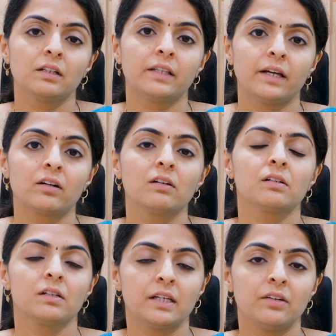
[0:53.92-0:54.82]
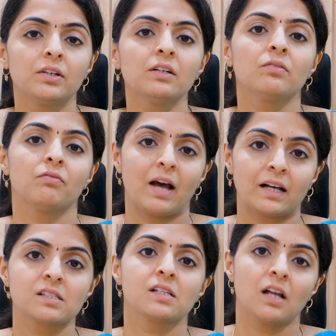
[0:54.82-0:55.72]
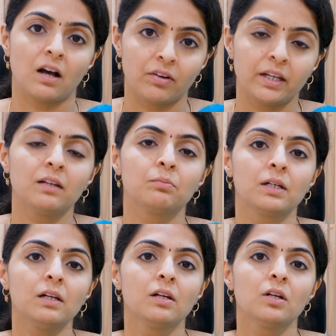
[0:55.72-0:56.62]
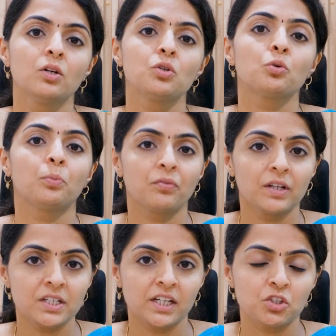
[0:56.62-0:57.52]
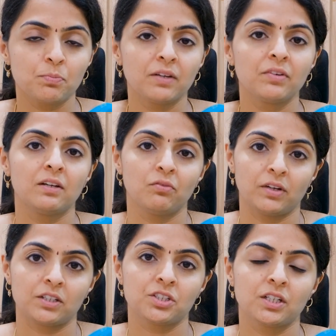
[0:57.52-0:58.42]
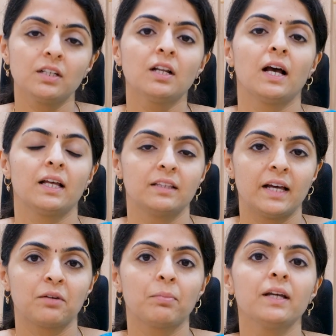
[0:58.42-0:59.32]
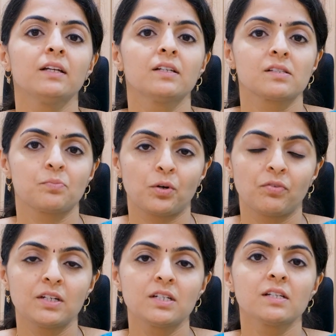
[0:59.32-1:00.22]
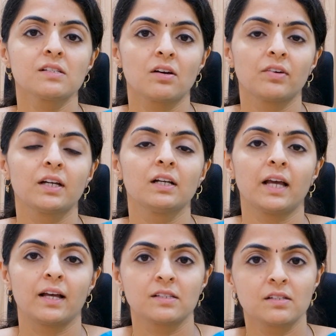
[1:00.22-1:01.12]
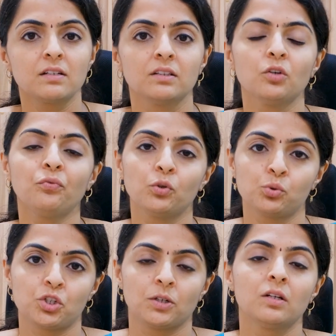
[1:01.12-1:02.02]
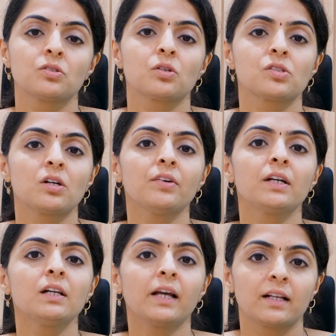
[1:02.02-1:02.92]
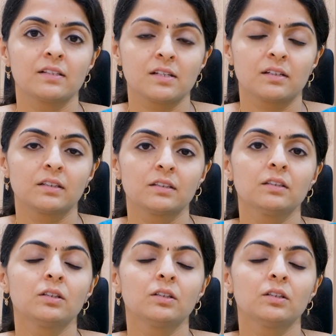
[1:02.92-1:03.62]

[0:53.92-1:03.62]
there are even vaccine available to prevent HPV infection and thereby preventing cervical cancer in the future. So cervical cancer ku